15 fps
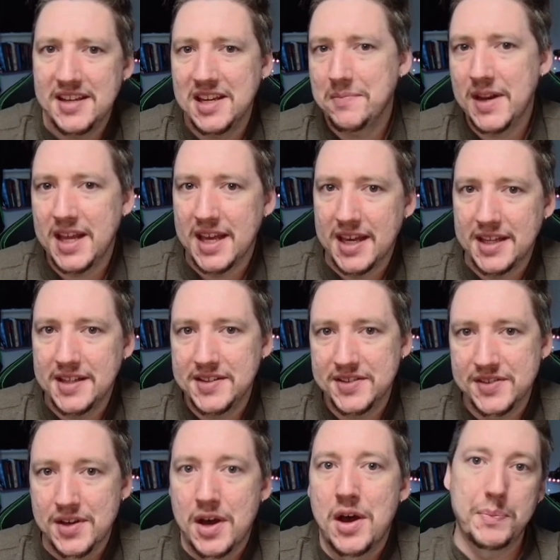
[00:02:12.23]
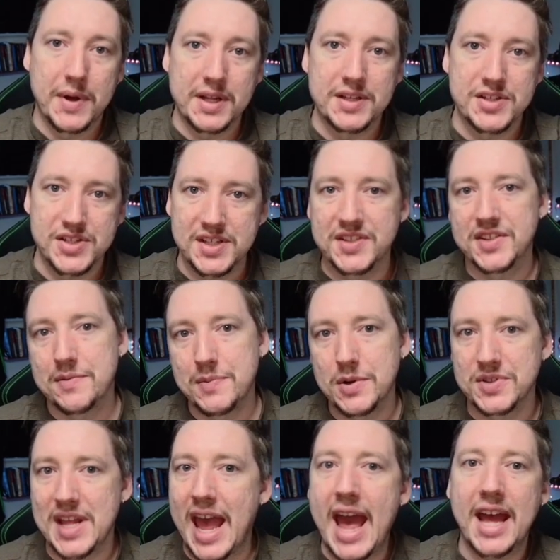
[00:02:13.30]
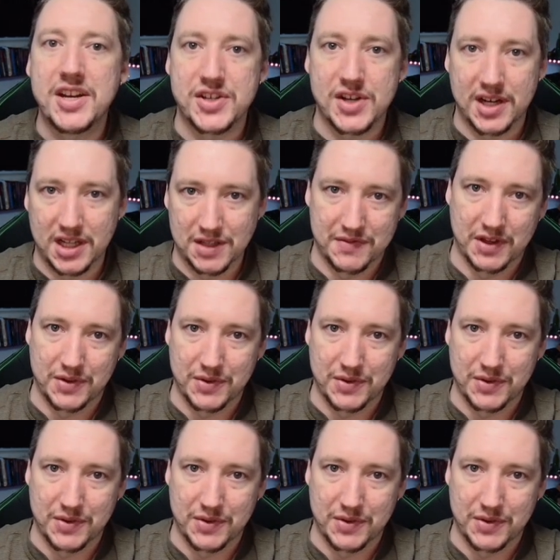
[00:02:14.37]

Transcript: take many hits, but she's the most agile of the